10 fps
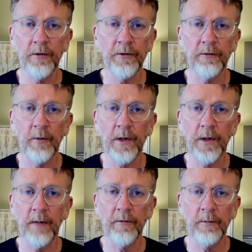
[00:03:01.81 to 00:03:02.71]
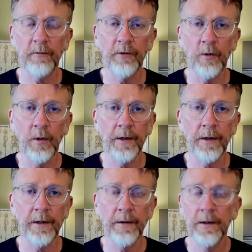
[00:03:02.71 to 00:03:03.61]
It's more comfortable for you to work
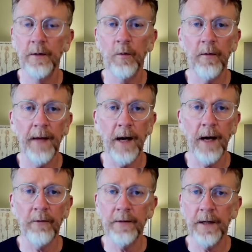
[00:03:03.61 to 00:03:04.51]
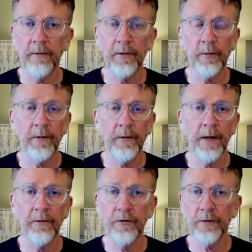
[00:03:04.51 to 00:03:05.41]
in without the effort,
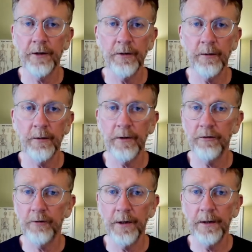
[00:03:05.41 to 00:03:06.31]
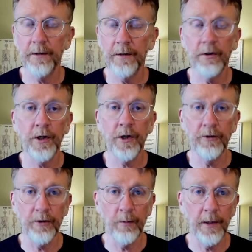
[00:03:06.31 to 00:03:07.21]
without the stretching, without the straining. You're
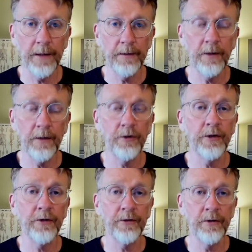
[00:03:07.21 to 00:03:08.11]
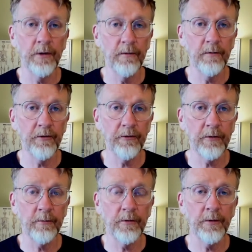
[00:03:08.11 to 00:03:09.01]
changing your brain and you're changing your nervous
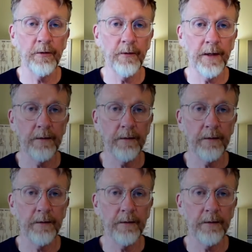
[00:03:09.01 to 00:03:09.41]
system to do that.